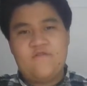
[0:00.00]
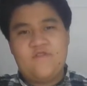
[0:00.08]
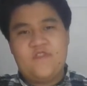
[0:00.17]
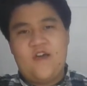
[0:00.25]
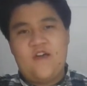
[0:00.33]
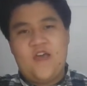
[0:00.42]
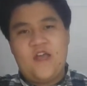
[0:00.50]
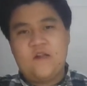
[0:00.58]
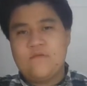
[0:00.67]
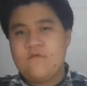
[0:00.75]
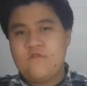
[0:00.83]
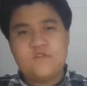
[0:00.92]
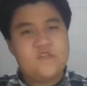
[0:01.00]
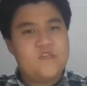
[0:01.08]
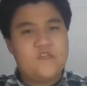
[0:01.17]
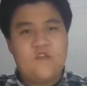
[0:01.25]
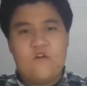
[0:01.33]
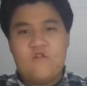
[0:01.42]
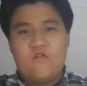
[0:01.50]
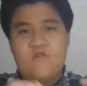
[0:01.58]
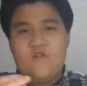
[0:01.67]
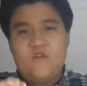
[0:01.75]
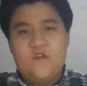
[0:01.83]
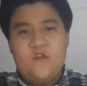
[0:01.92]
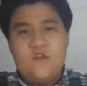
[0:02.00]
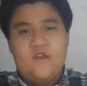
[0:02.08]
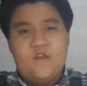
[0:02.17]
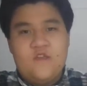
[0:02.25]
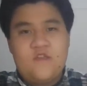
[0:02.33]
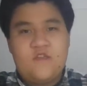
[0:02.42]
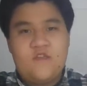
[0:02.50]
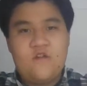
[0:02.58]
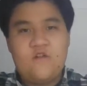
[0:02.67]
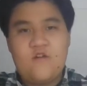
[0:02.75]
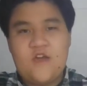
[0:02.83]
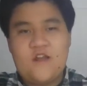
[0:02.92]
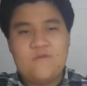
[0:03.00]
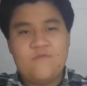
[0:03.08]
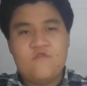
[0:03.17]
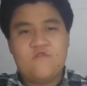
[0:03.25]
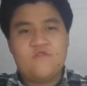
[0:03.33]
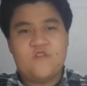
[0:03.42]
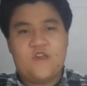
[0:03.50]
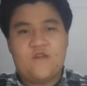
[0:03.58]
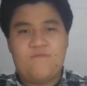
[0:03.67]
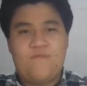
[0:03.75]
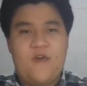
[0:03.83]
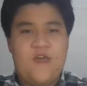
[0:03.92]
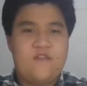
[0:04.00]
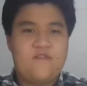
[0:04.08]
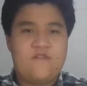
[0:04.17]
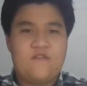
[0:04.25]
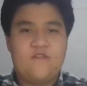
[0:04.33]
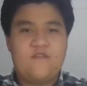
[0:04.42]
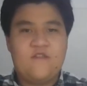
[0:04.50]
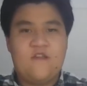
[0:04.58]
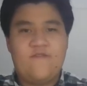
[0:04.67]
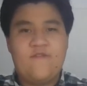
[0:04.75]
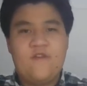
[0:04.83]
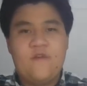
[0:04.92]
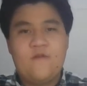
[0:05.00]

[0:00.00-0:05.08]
Without animals, there's no animals like pets and stuff.